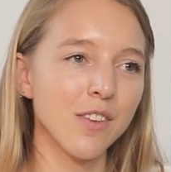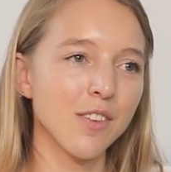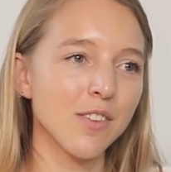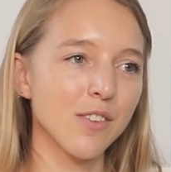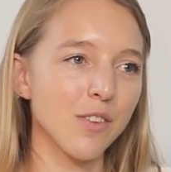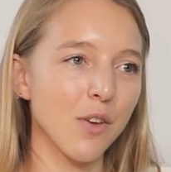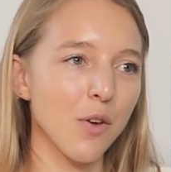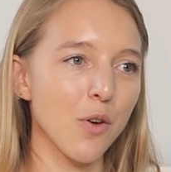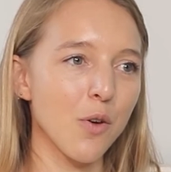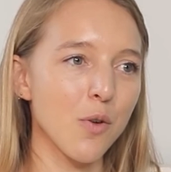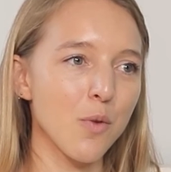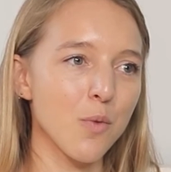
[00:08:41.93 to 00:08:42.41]

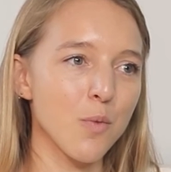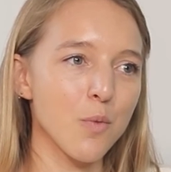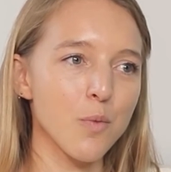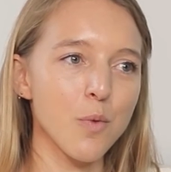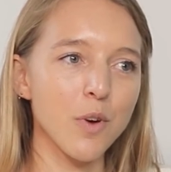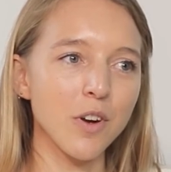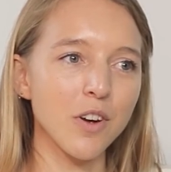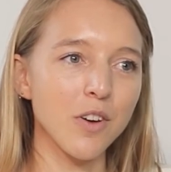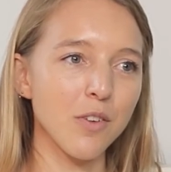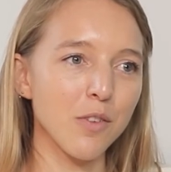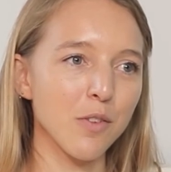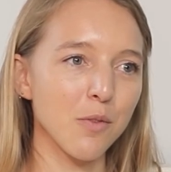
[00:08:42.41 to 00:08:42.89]
So
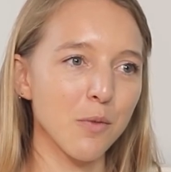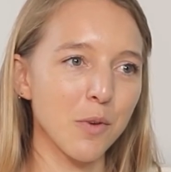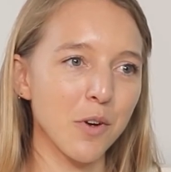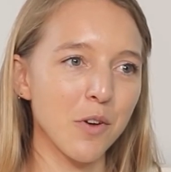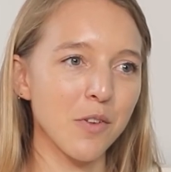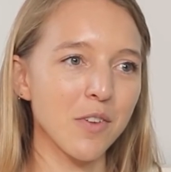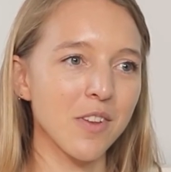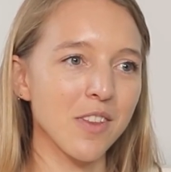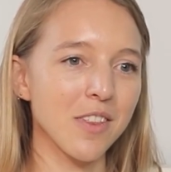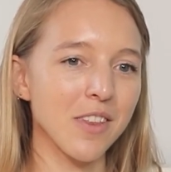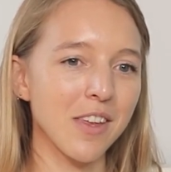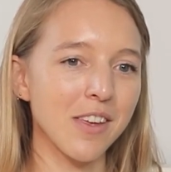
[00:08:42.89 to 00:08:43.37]
one
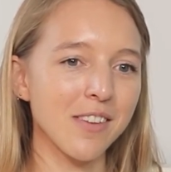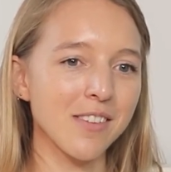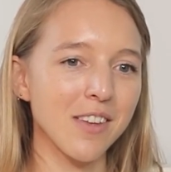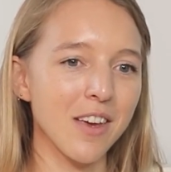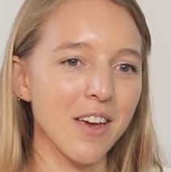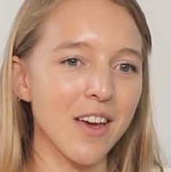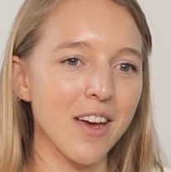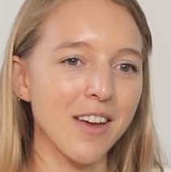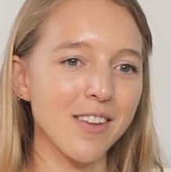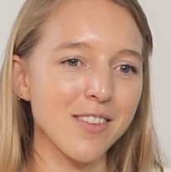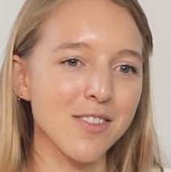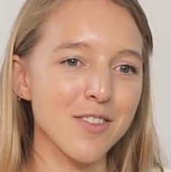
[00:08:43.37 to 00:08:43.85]
of the things
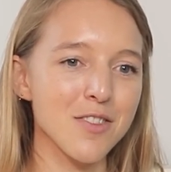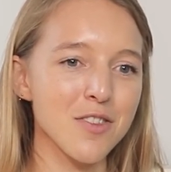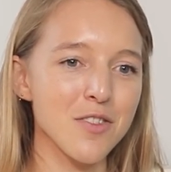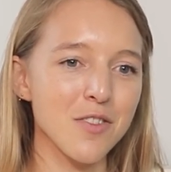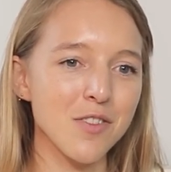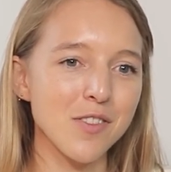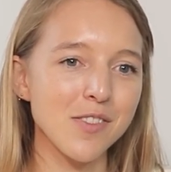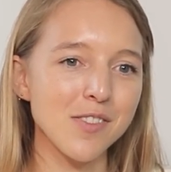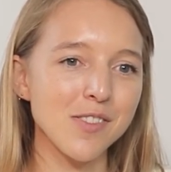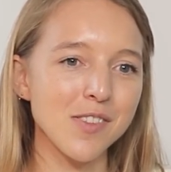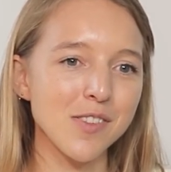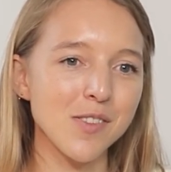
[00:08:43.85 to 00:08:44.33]
I ask
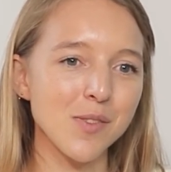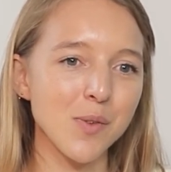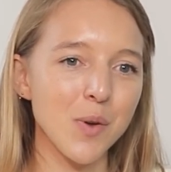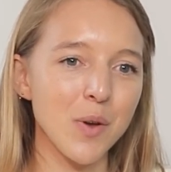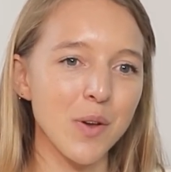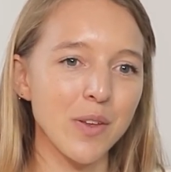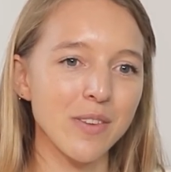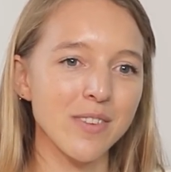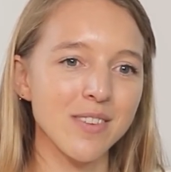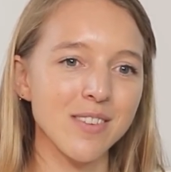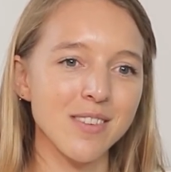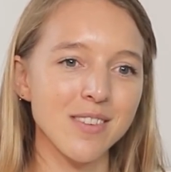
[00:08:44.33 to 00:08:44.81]
students as
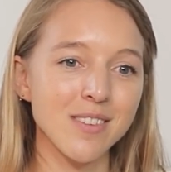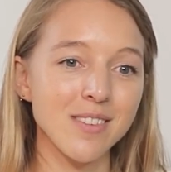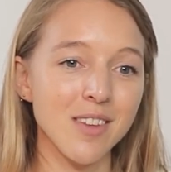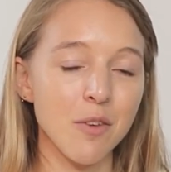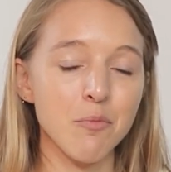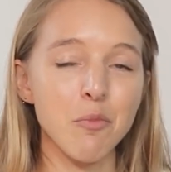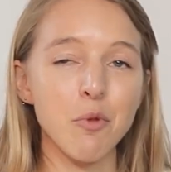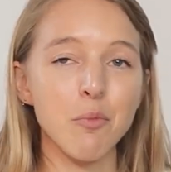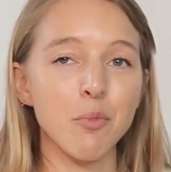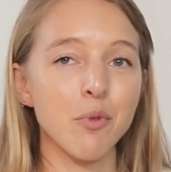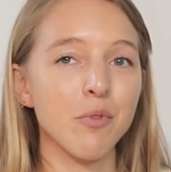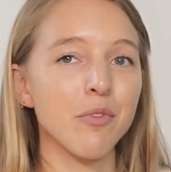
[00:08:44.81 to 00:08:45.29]
well is to
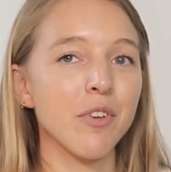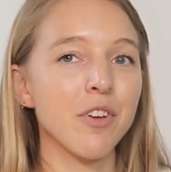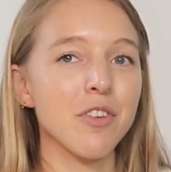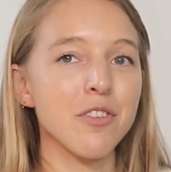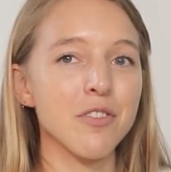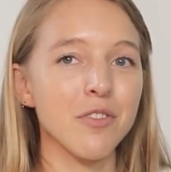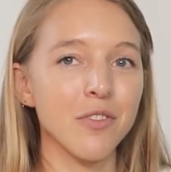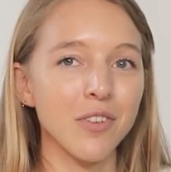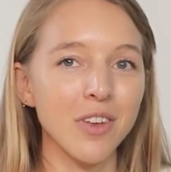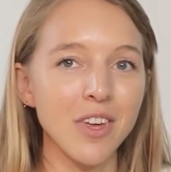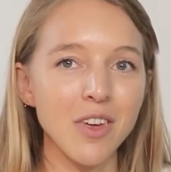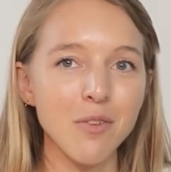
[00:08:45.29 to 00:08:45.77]
send me
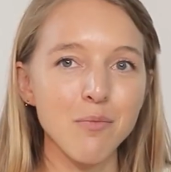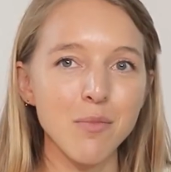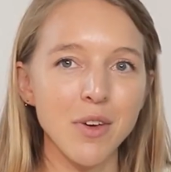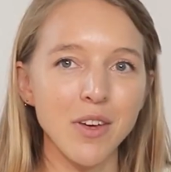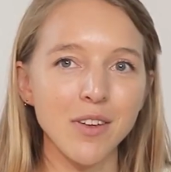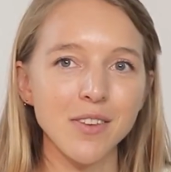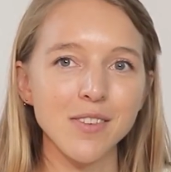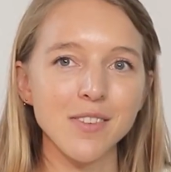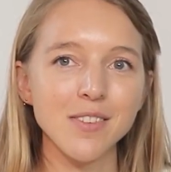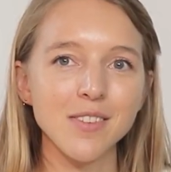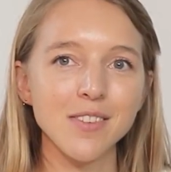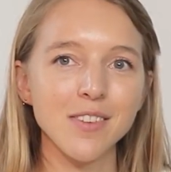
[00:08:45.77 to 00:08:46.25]
professional
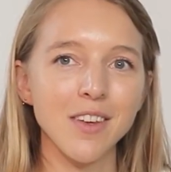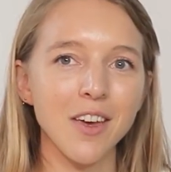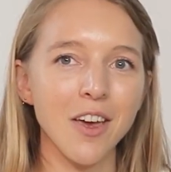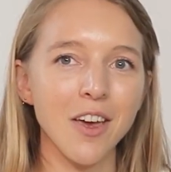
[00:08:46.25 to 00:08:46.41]
emails.